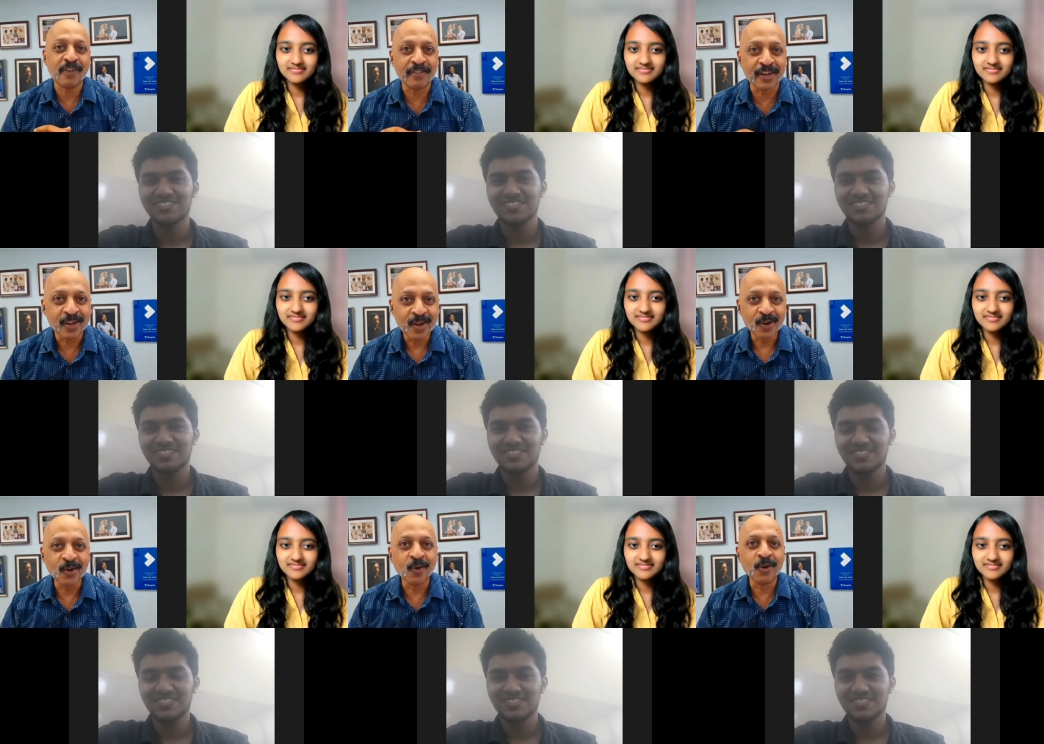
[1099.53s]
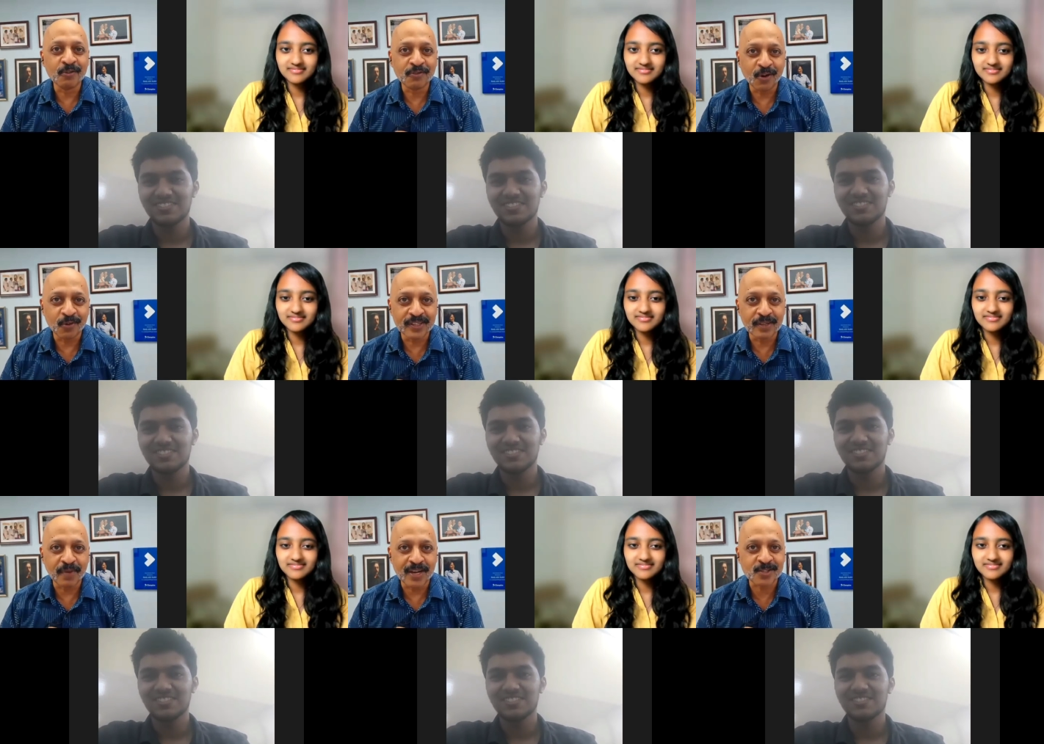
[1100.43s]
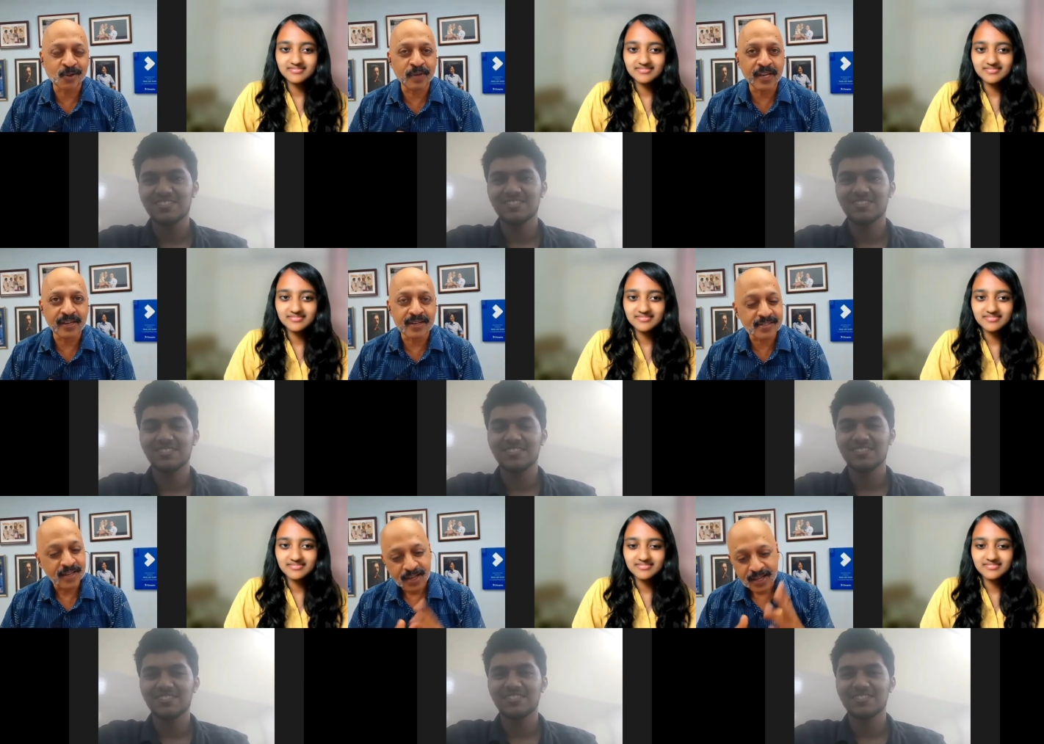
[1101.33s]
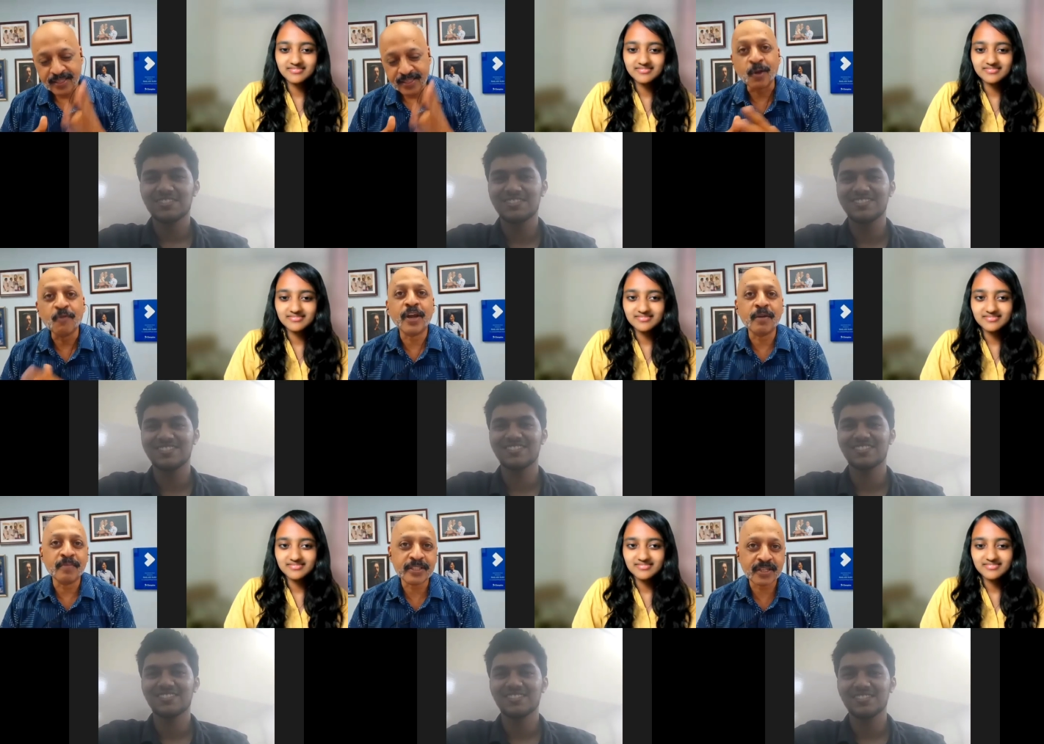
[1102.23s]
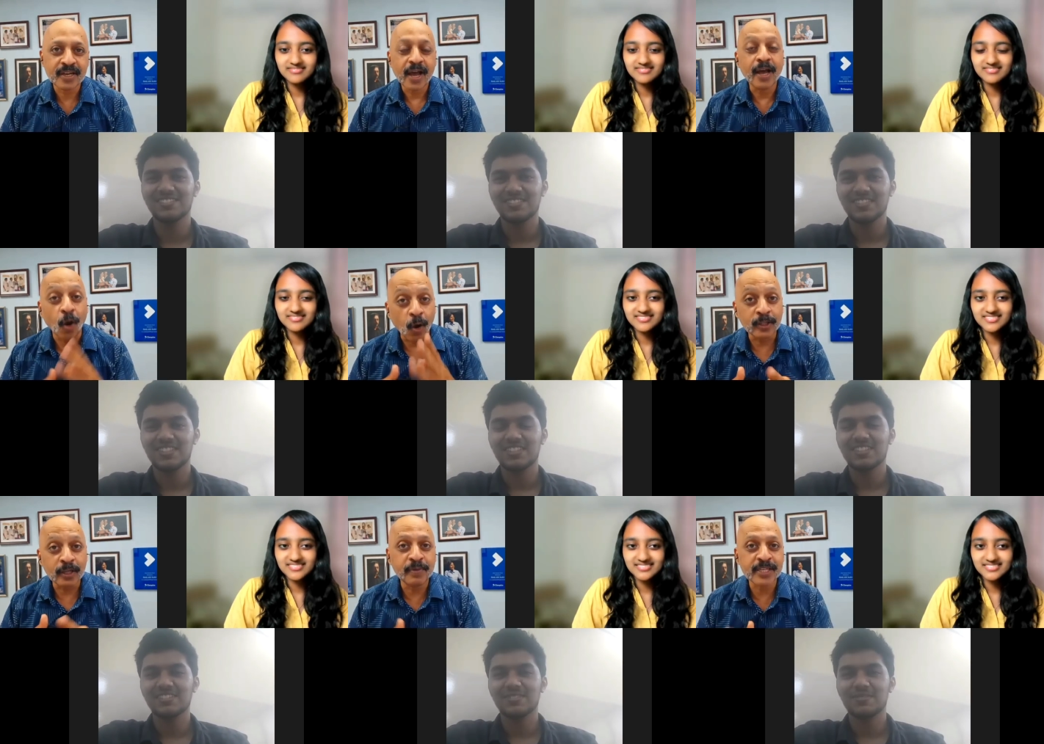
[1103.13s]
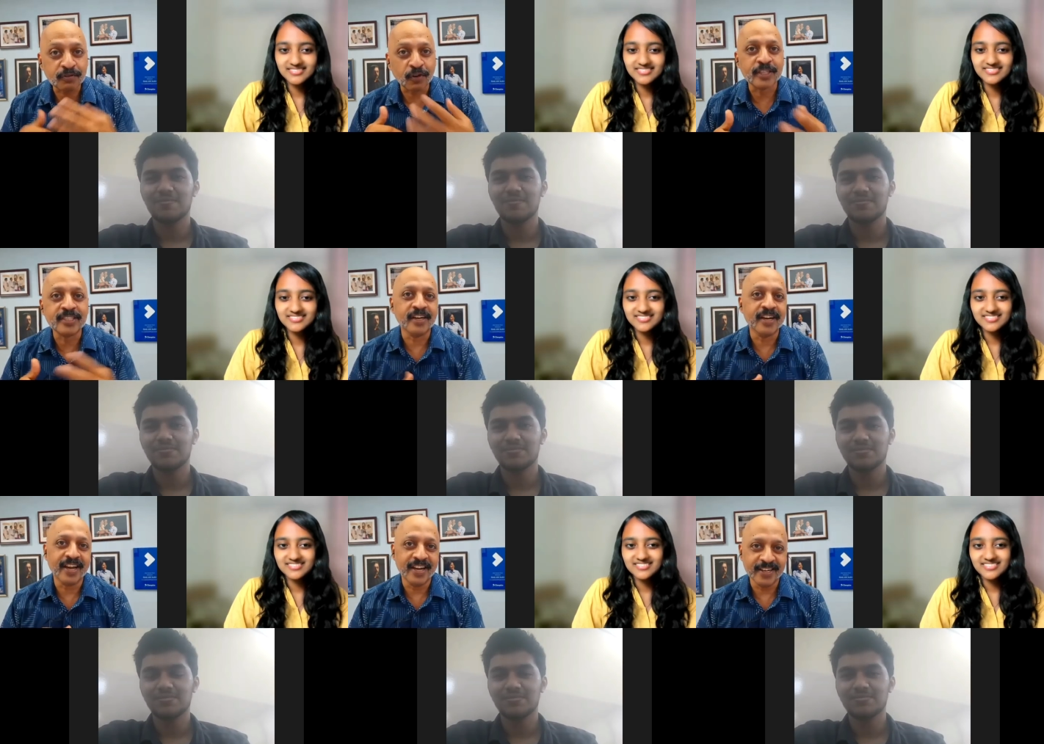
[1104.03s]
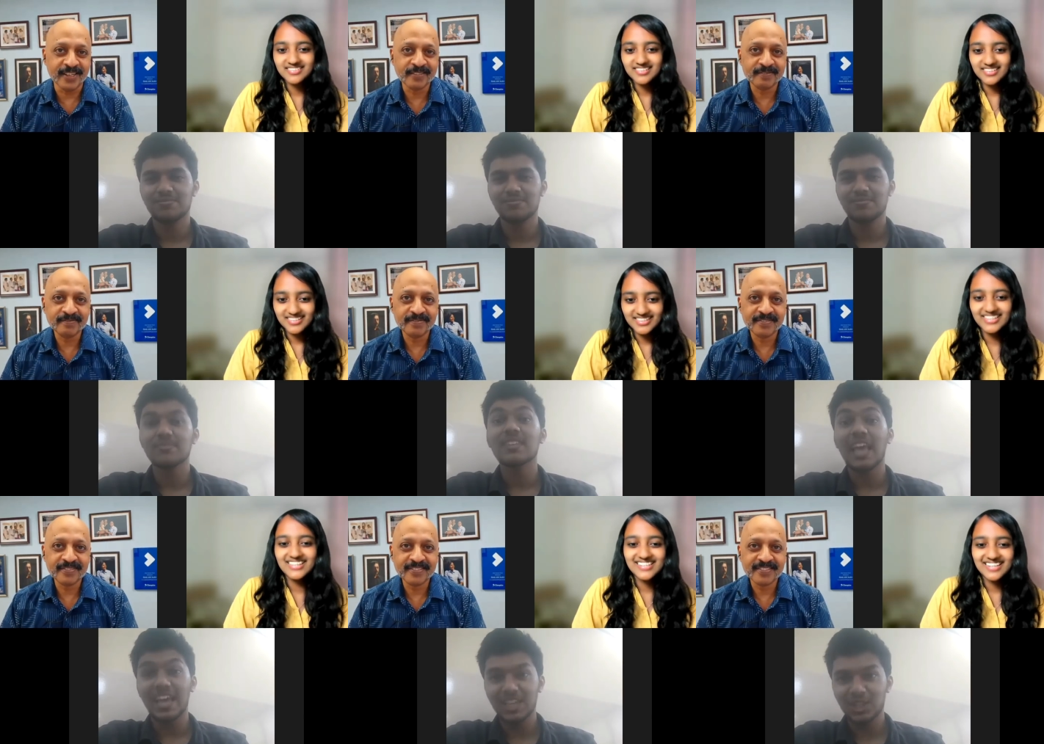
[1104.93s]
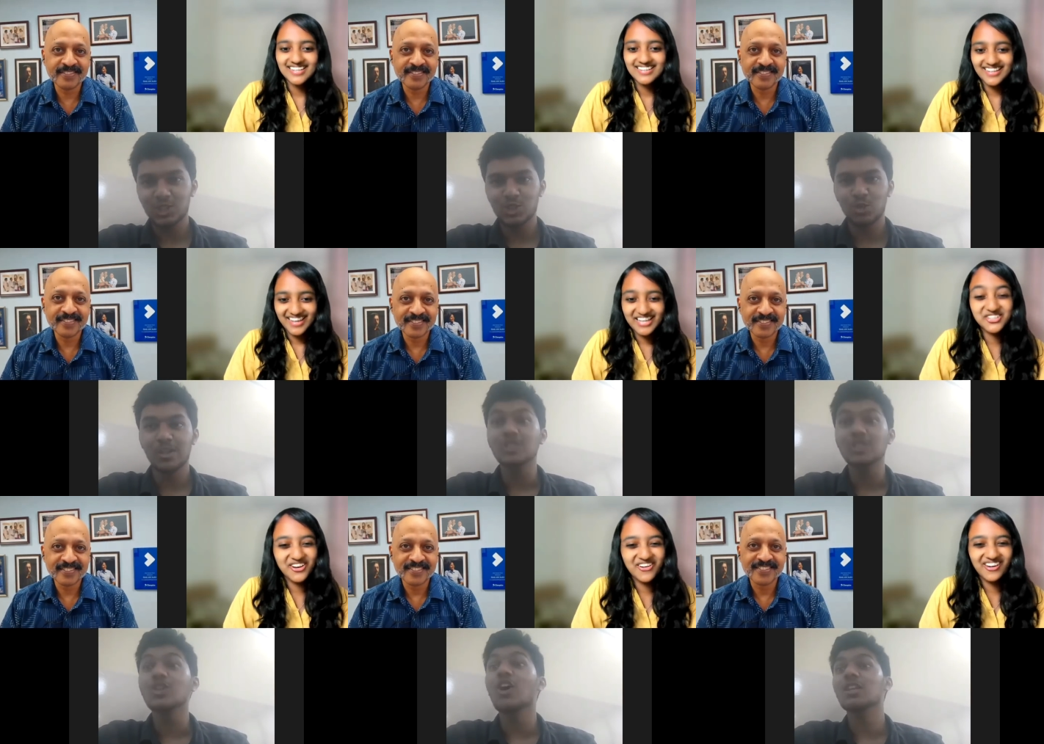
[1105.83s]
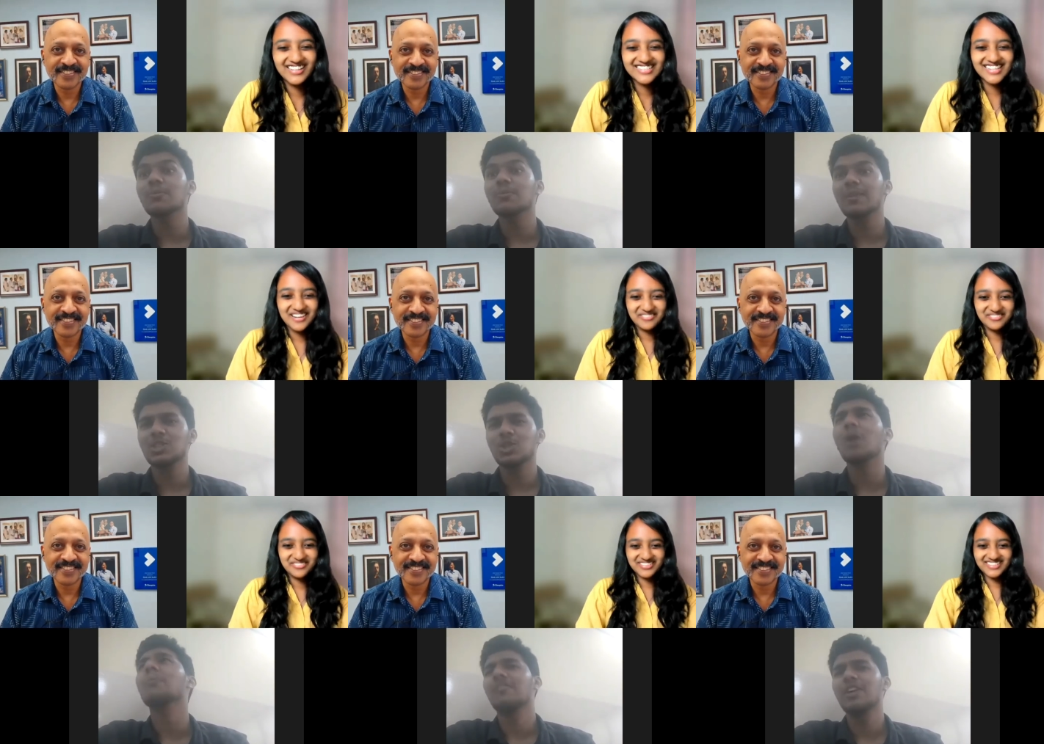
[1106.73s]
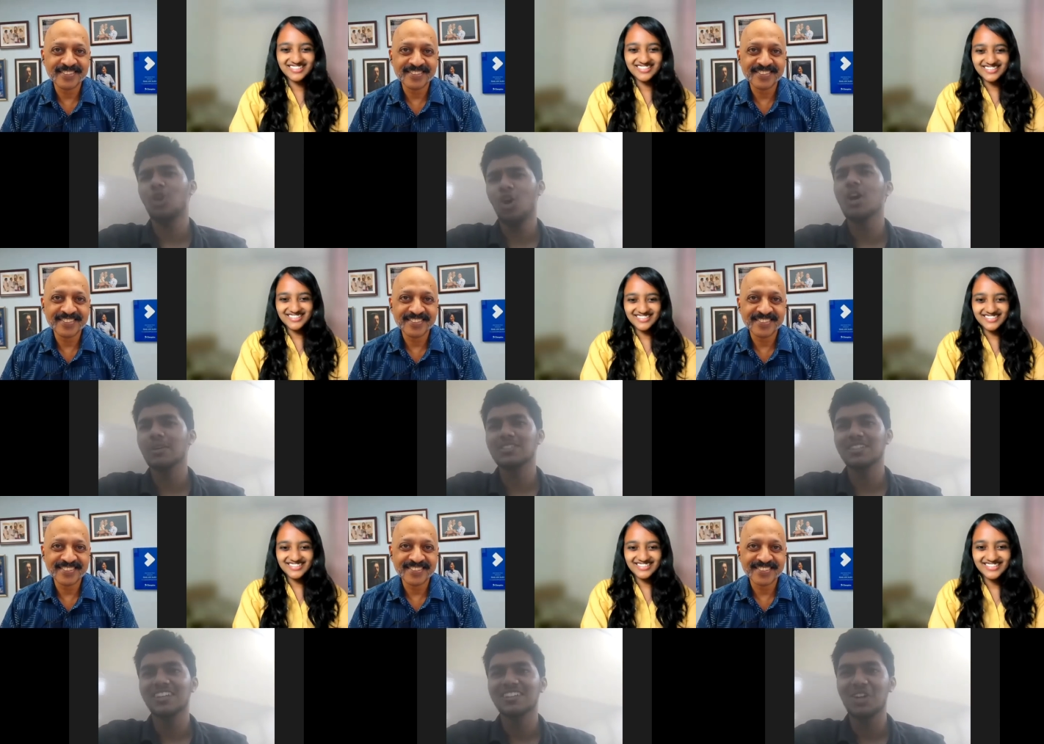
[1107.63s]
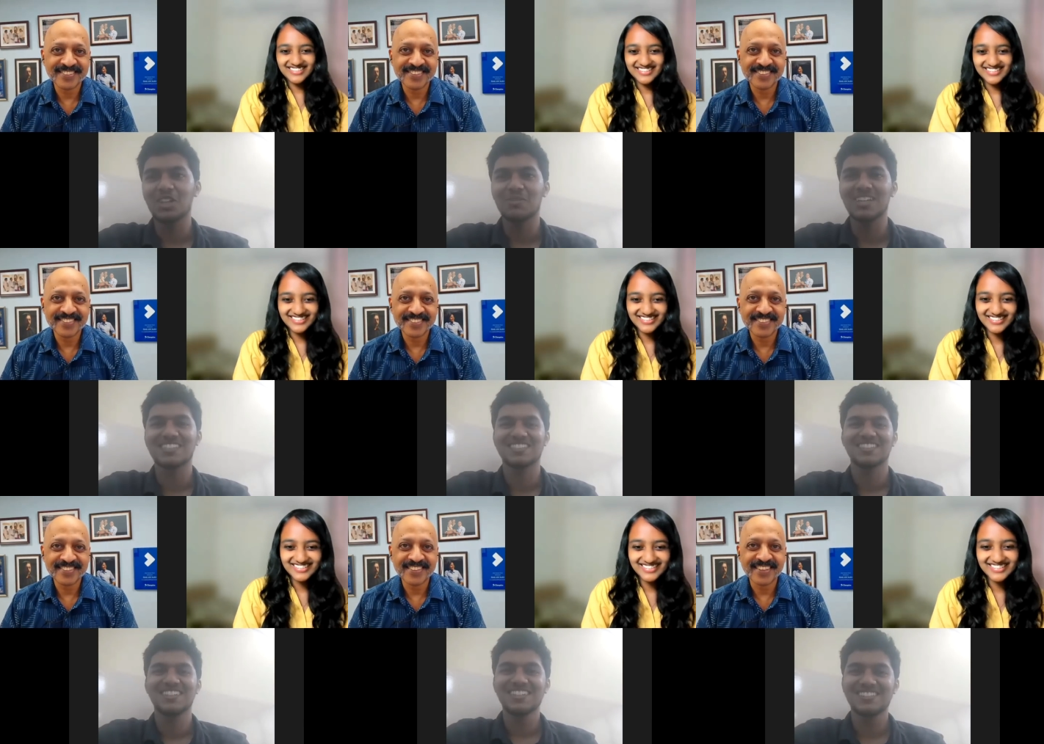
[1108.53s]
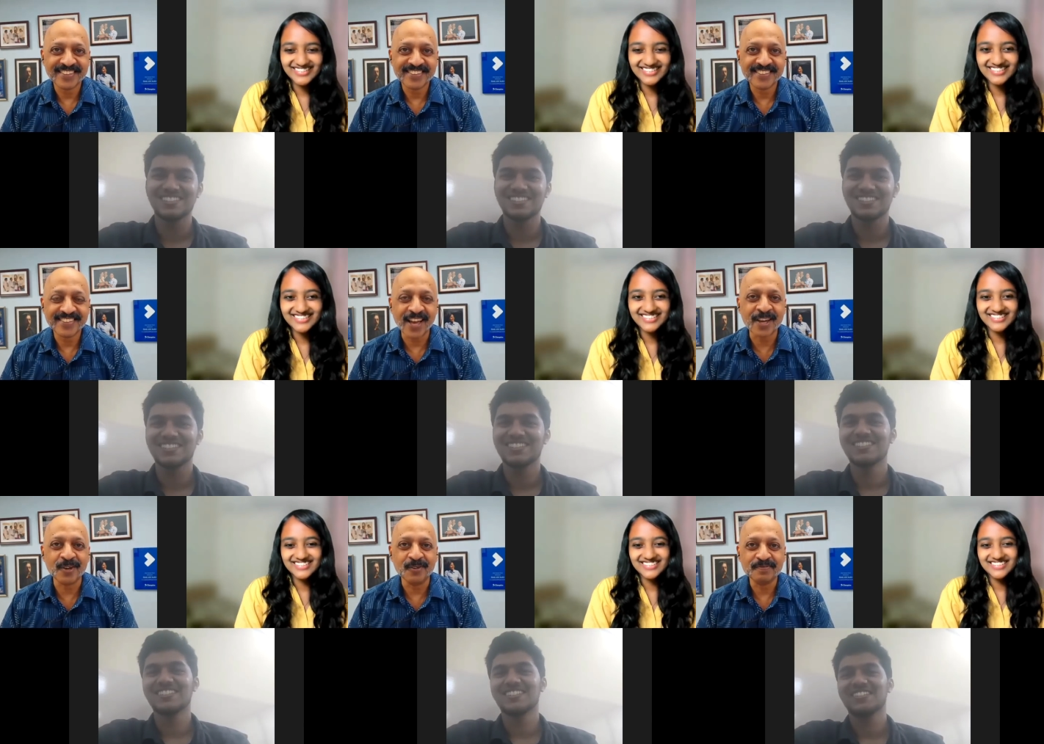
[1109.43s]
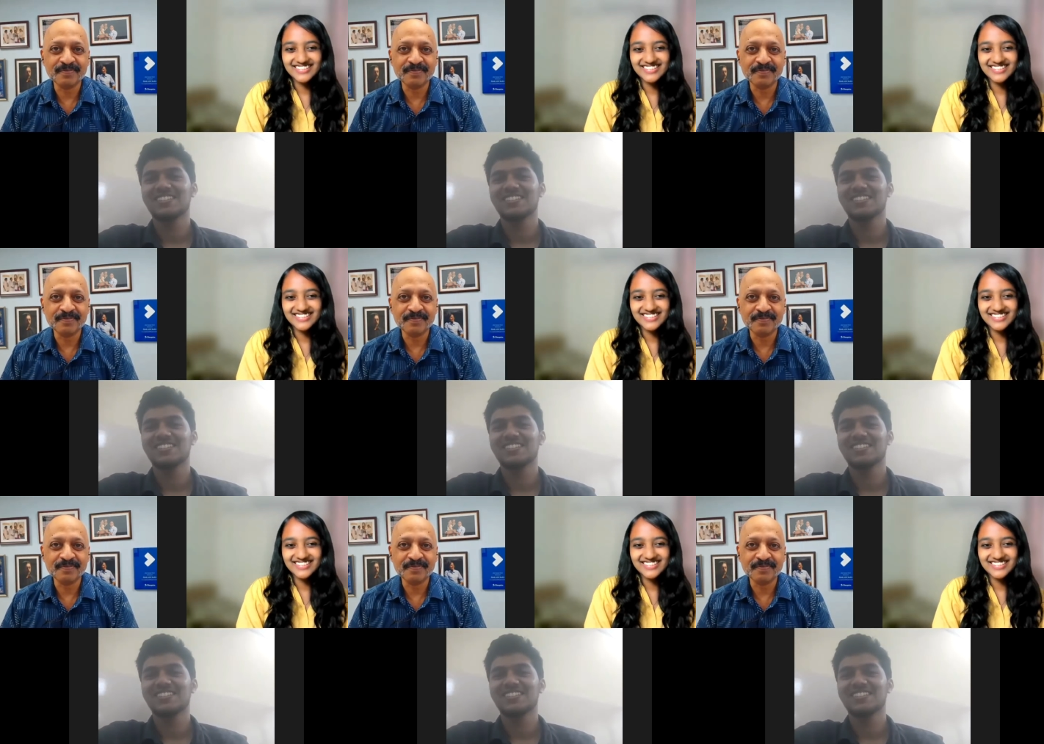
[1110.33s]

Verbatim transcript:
Speaker 1: having known you over the past so many years. Thank you very much and all the best for the journey ahead.
Speaker 2: Thank you so much. All the Enjoy best. Enjoy college life. Thank you.